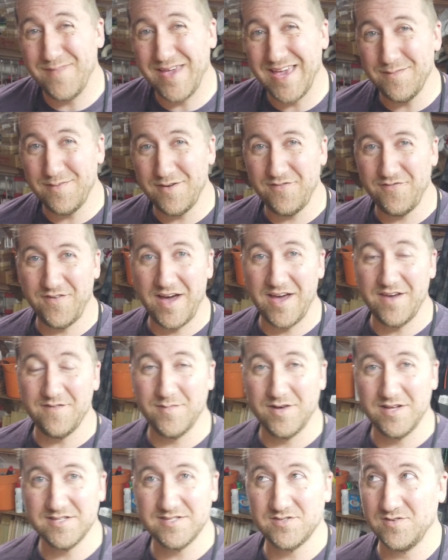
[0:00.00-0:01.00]
maybe
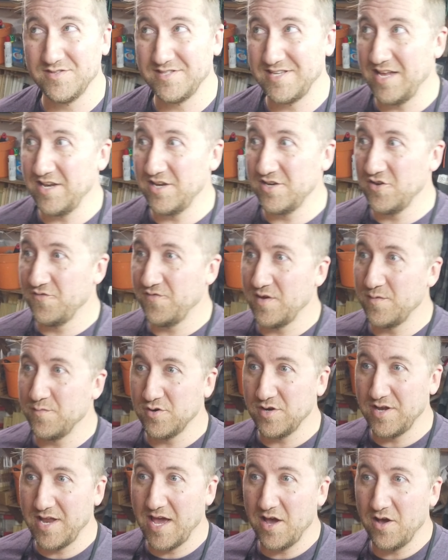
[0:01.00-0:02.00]
5 months, so it's end of
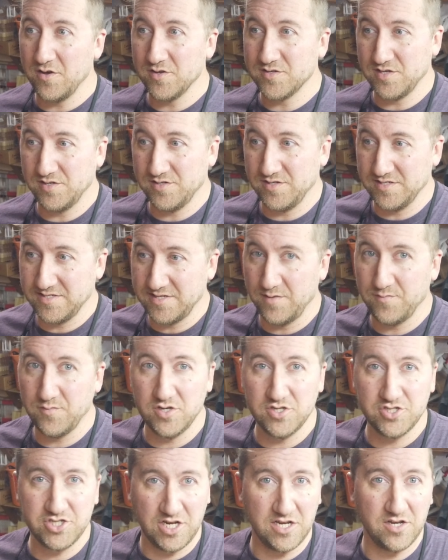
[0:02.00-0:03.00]
November now, so
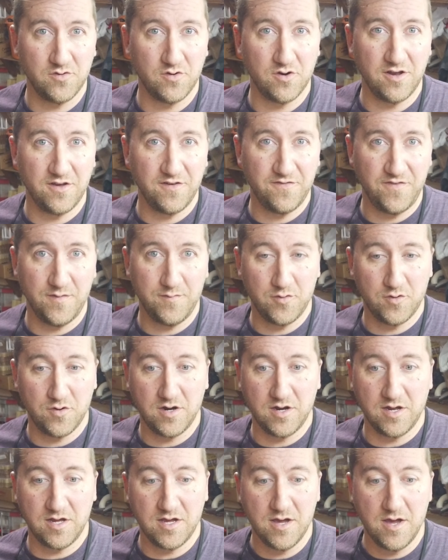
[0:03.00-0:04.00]
December, January,
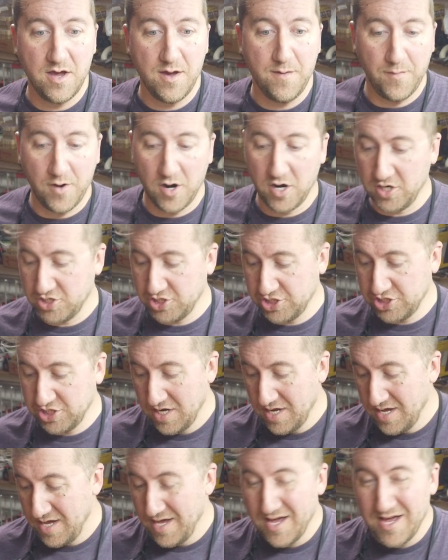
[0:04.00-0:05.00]
February,
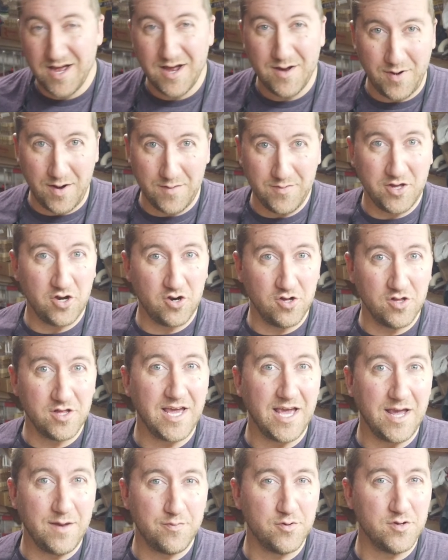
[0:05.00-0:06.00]
March, probably
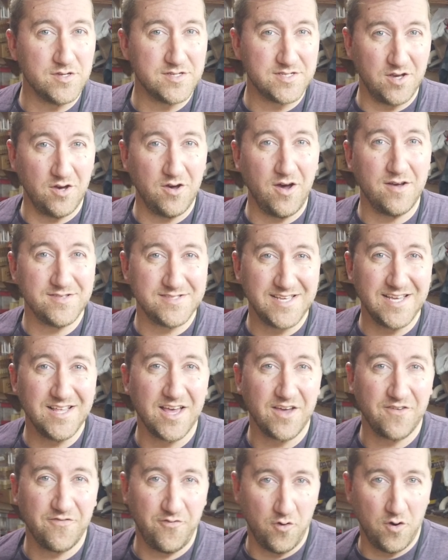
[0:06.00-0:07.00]
early April, so I'd say
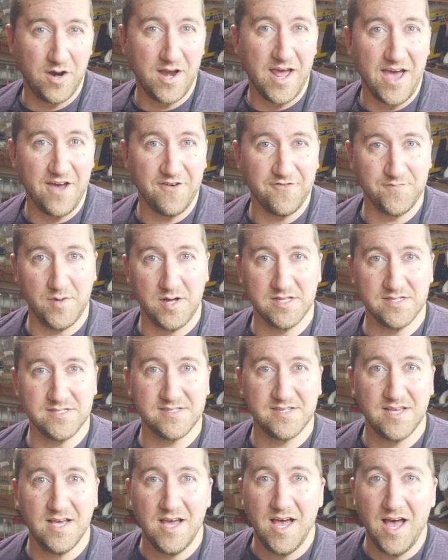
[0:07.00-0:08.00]
like 4.5
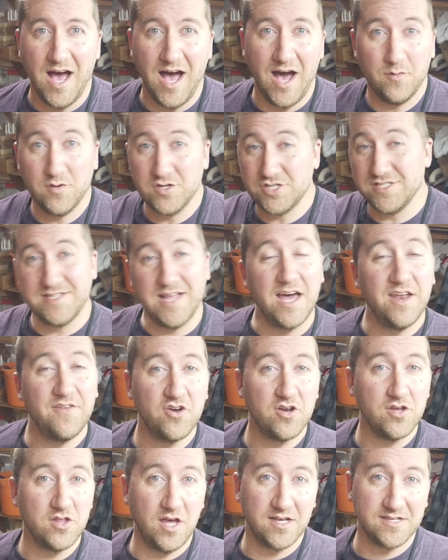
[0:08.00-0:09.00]
months, which is not a
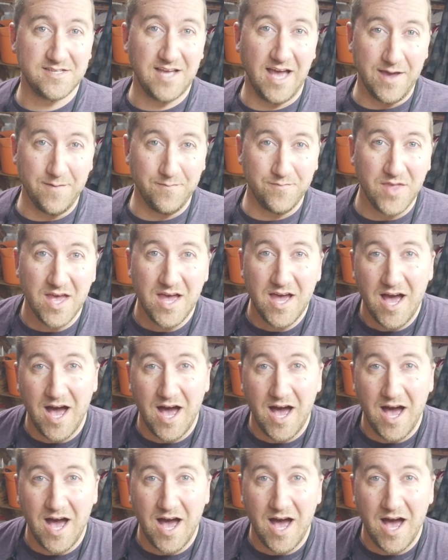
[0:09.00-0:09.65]
very long time.